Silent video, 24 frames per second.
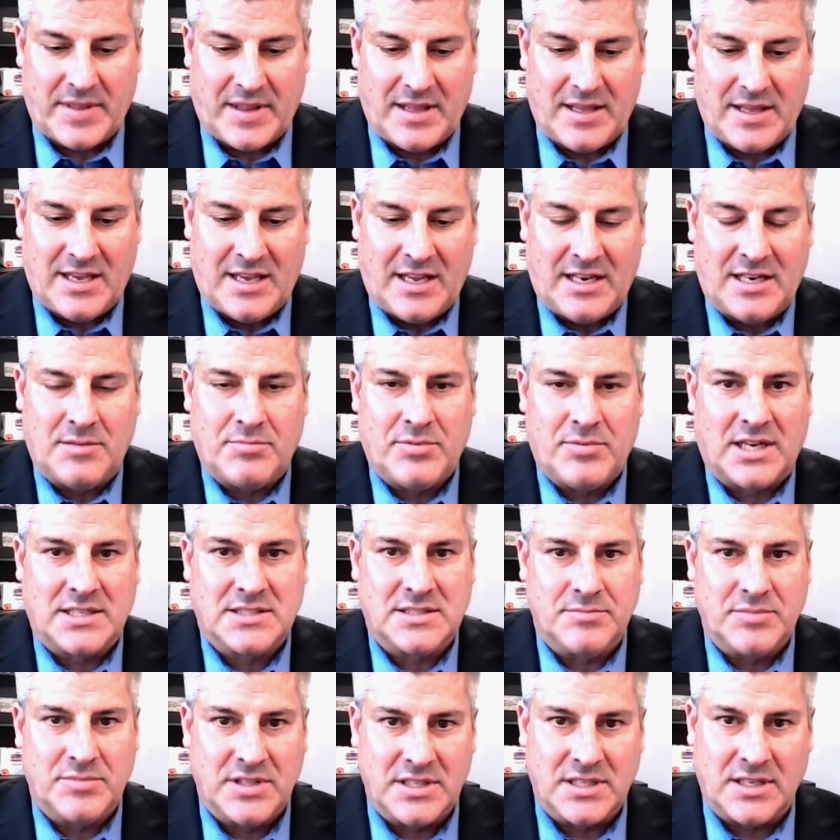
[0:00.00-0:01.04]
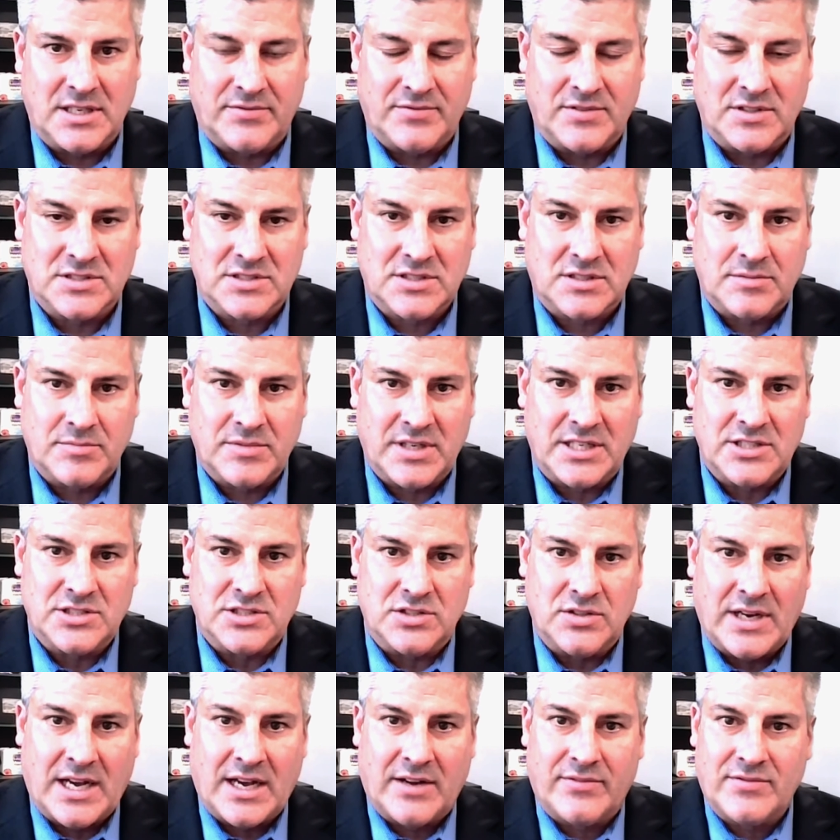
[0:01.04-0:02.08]
any possibility of discrimination,
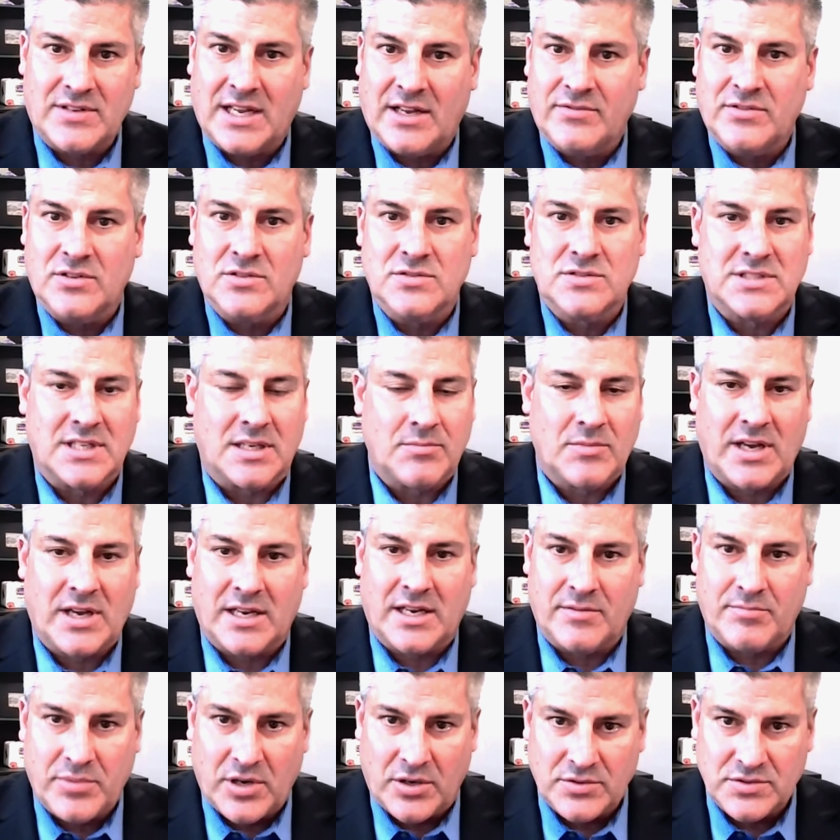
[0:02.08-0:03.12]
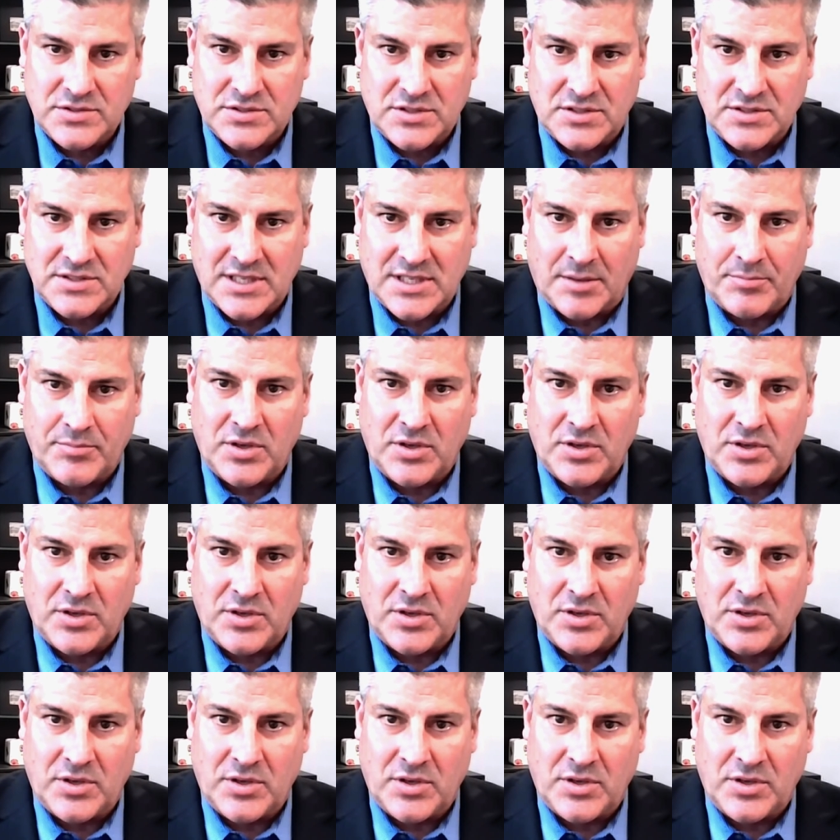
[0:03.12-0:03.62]
you have to have those same kind of posters up.